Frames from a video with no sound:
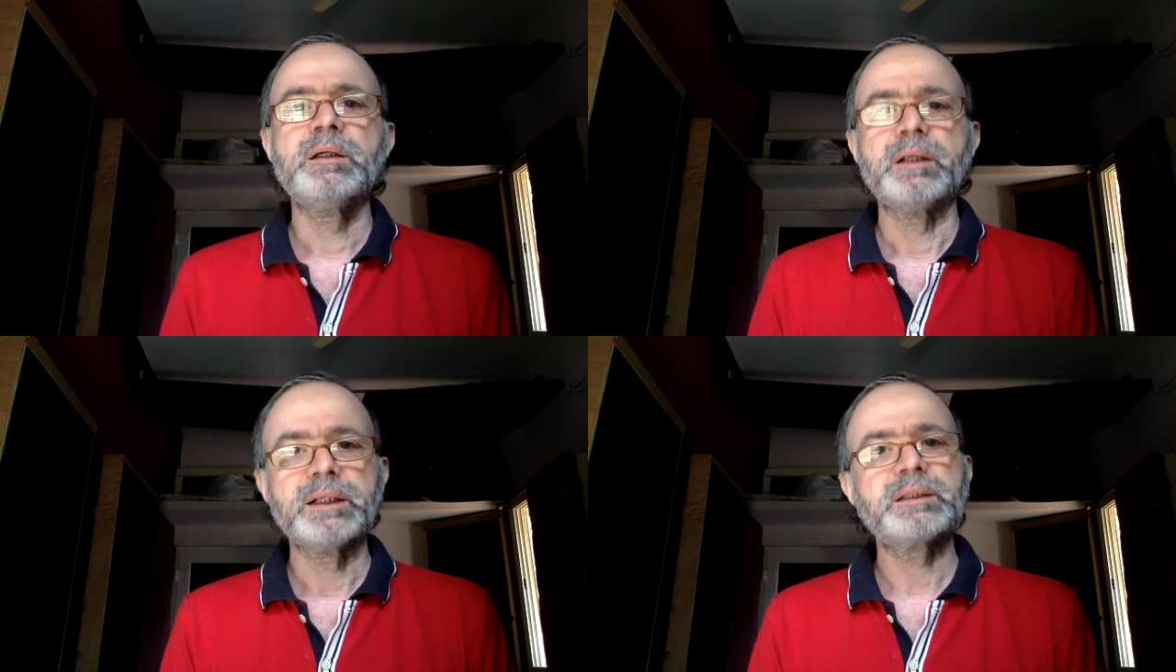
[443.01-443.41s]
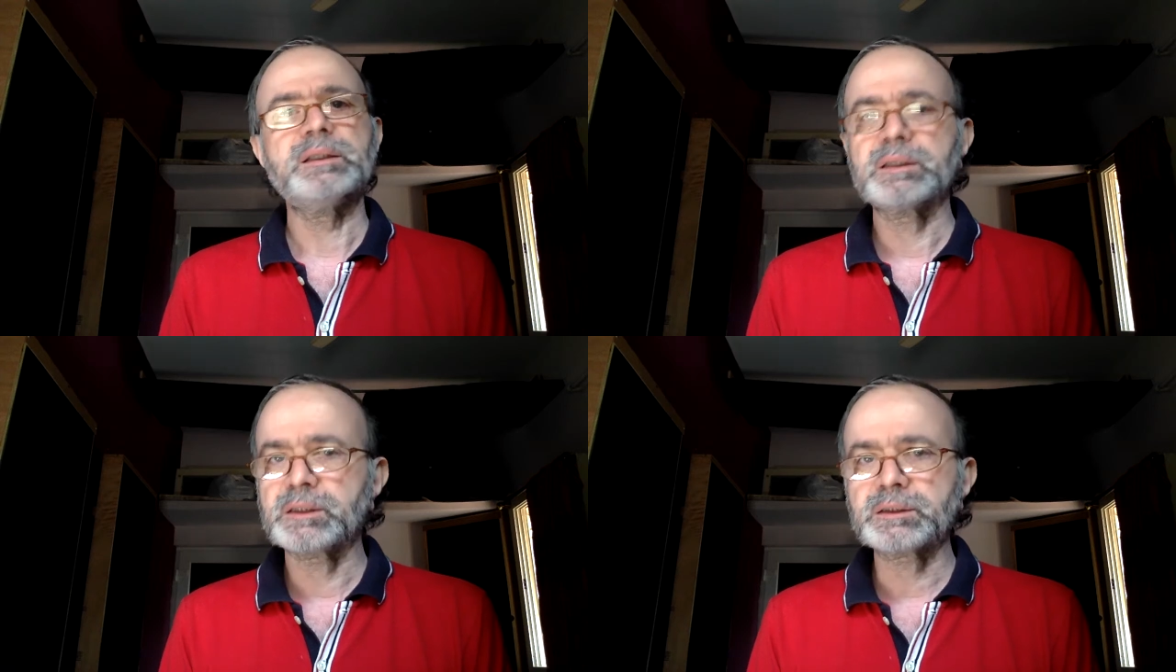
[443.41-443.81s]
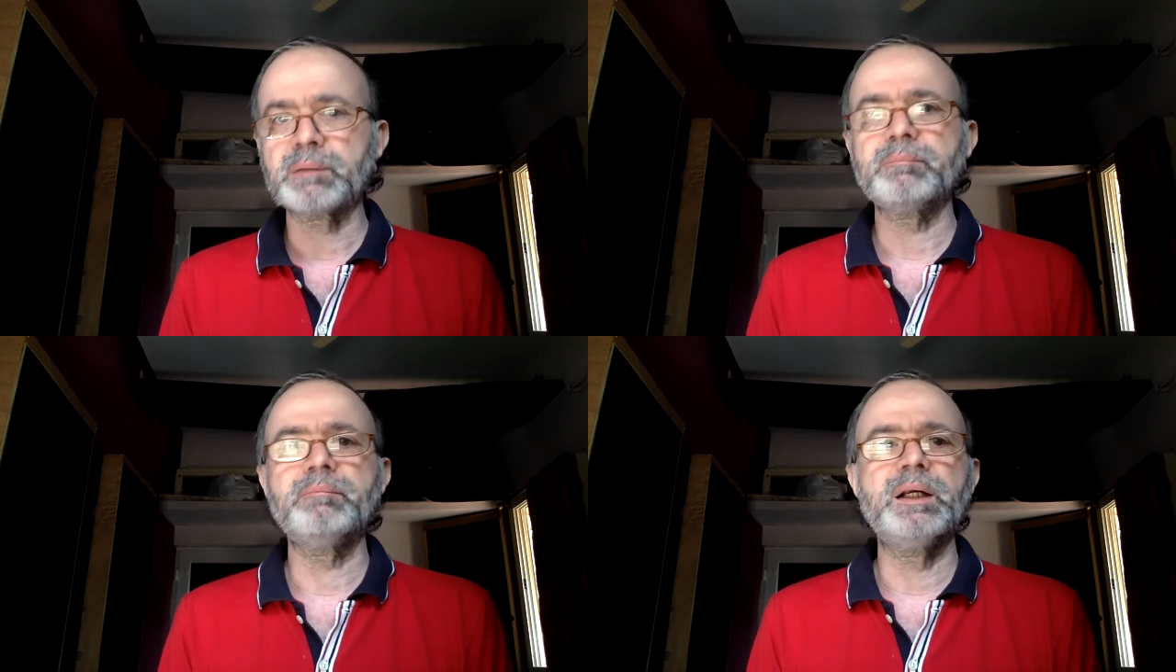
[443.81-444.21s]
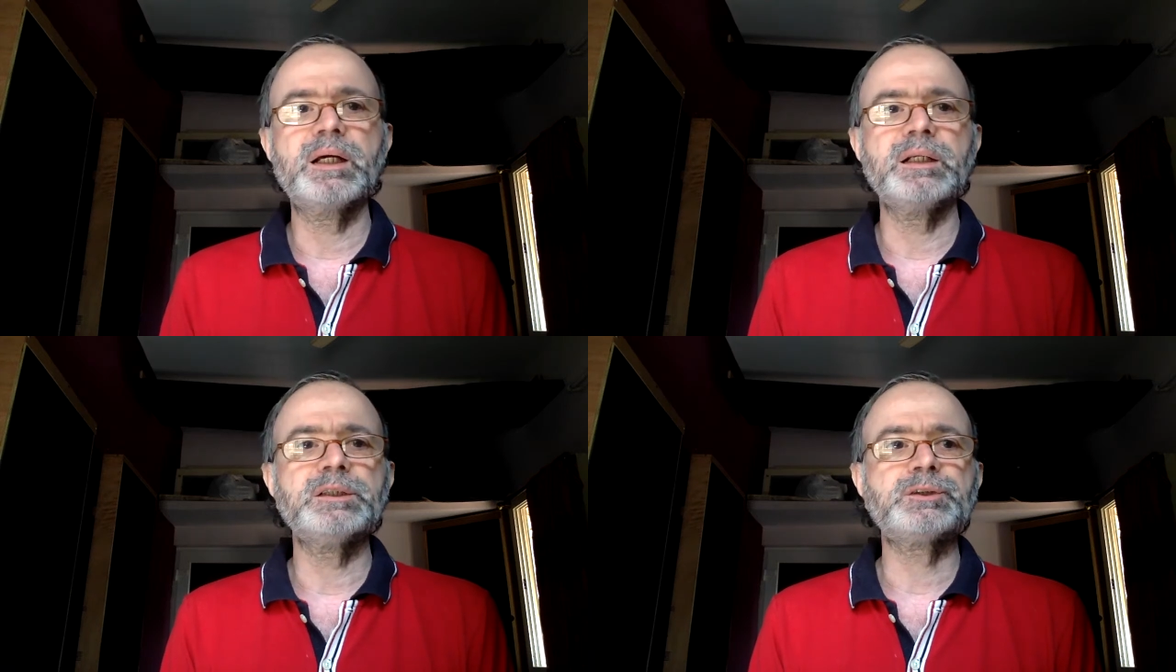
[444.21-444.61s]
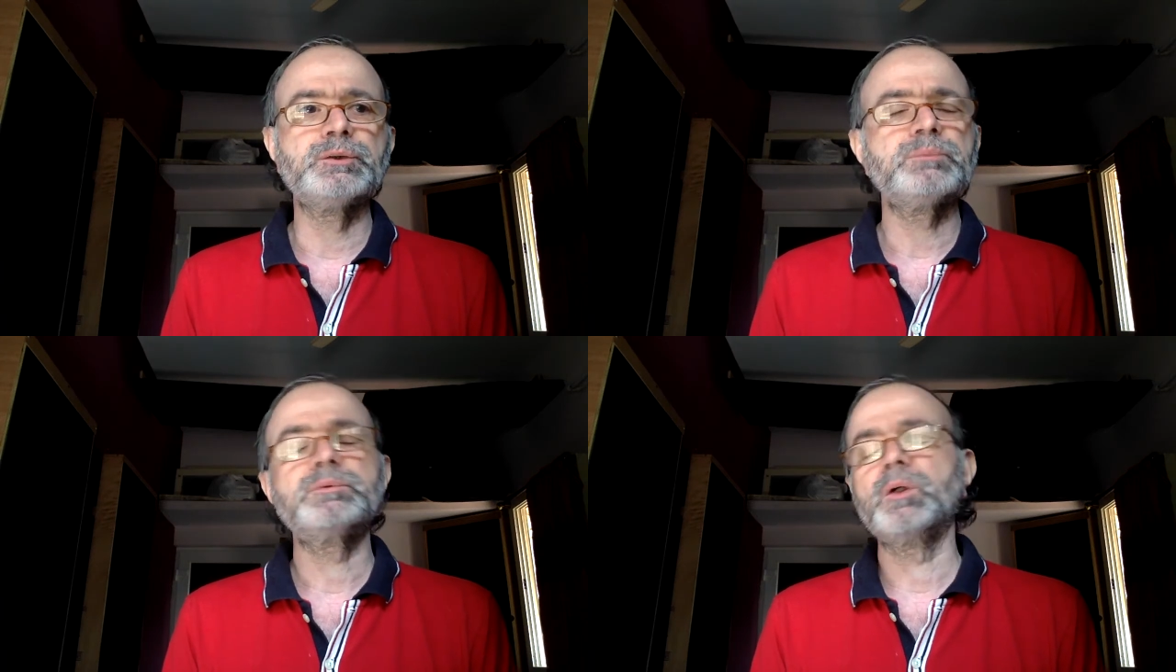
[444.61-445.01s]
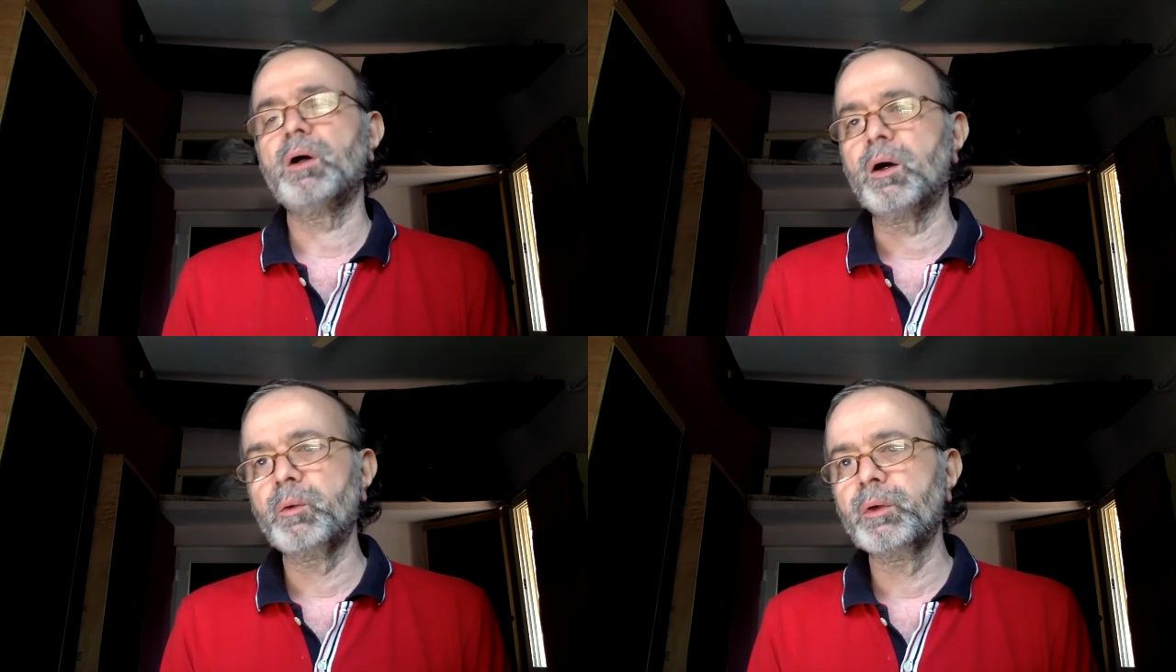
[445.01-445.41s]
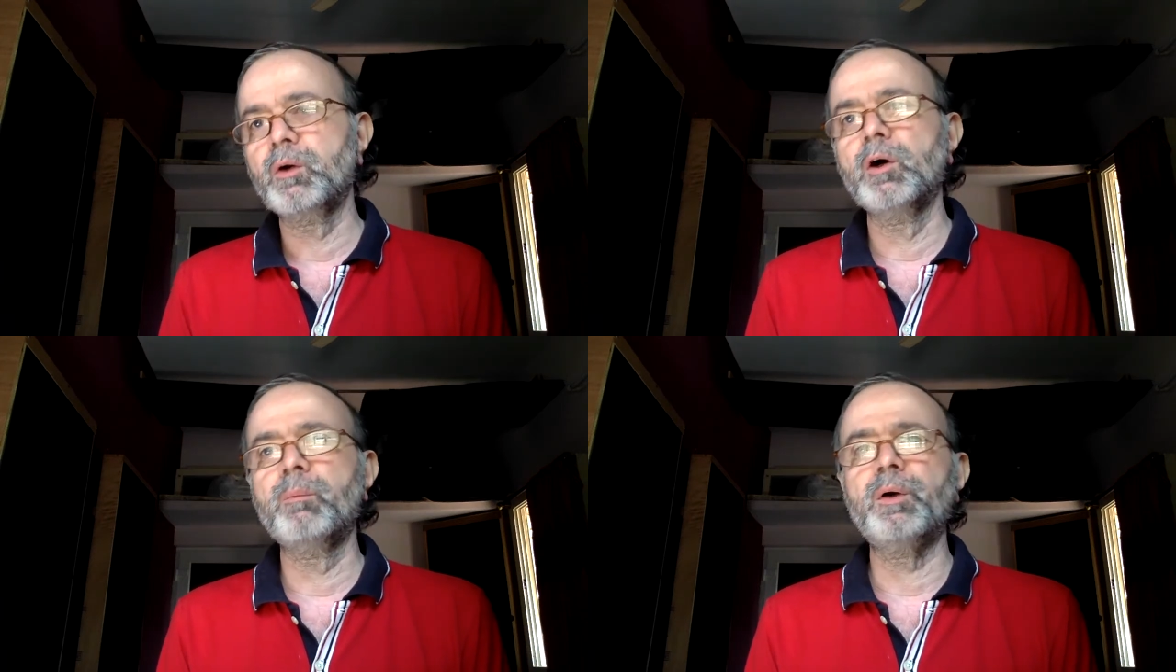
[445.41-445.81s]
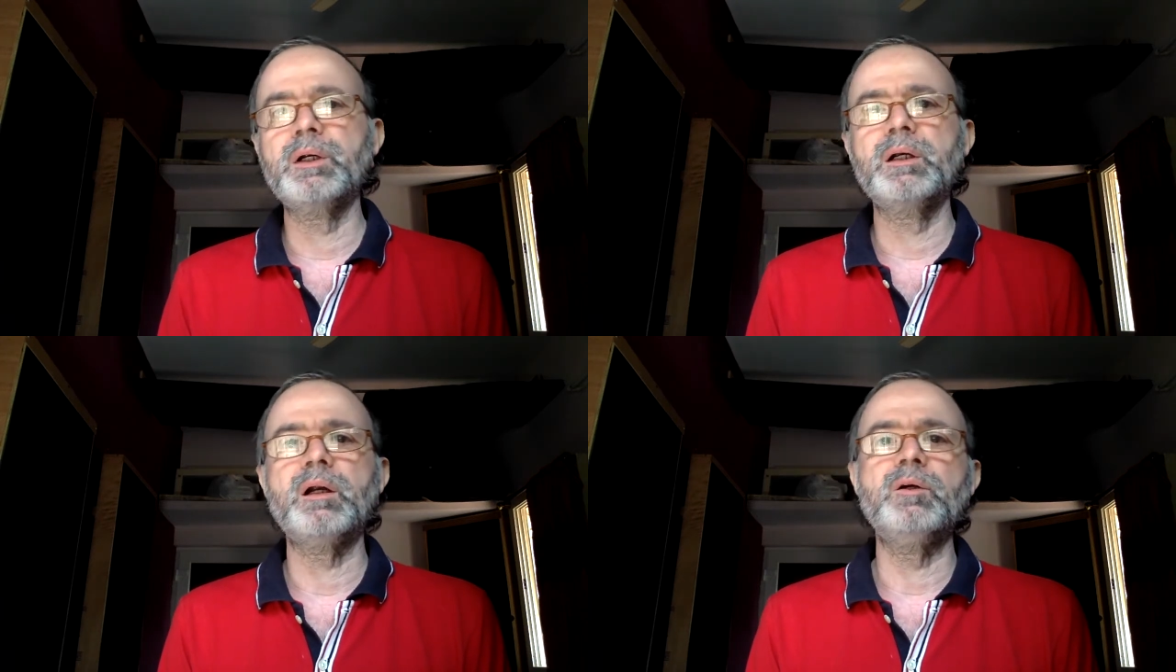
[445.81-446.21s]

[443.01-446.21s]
right this is a medical issue so how do we go about it